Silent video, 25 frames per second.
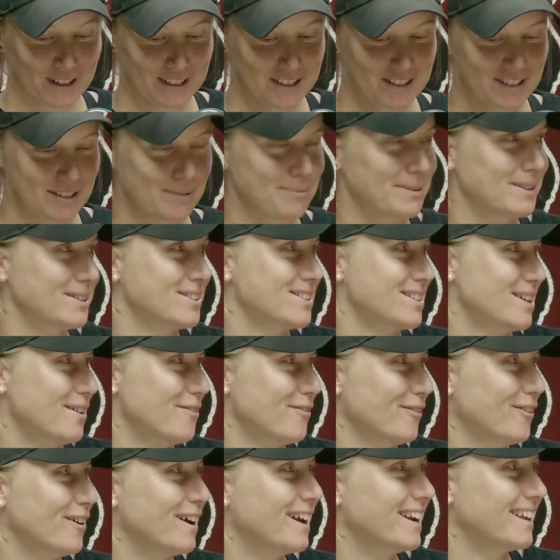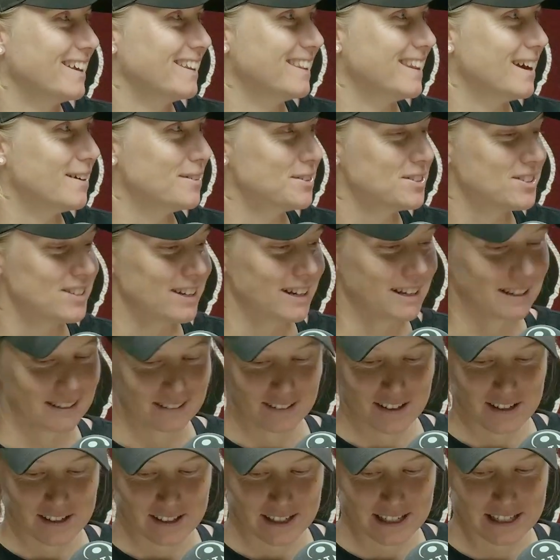I've read some of the stuff around it, and they were
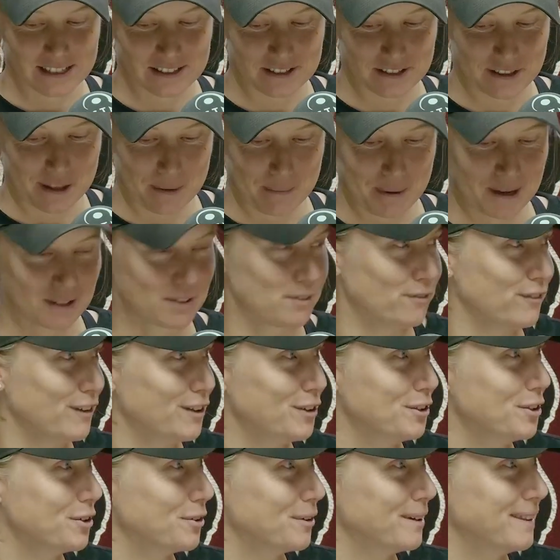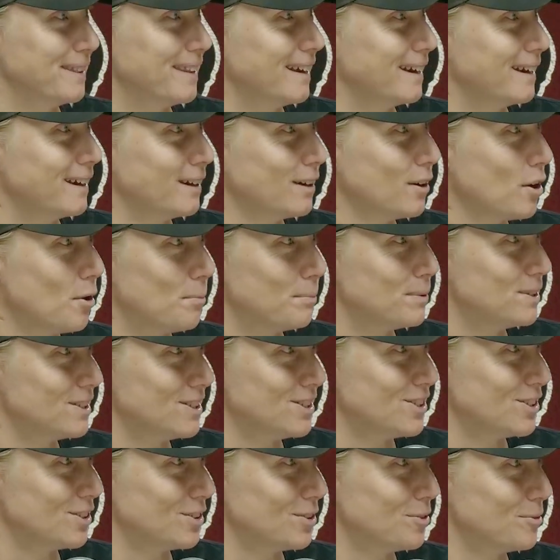saying like he's the best fielder in their
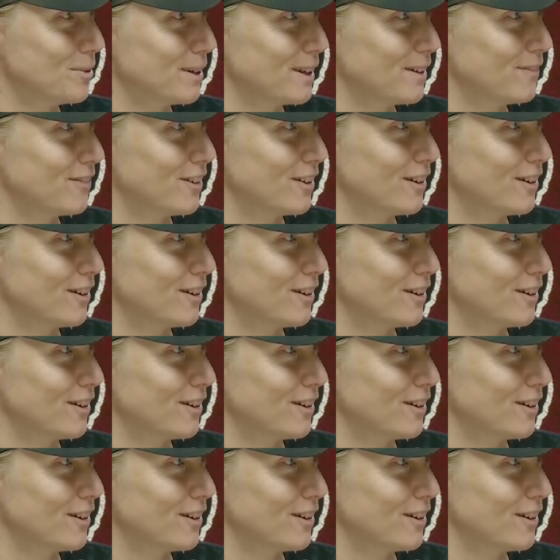competition or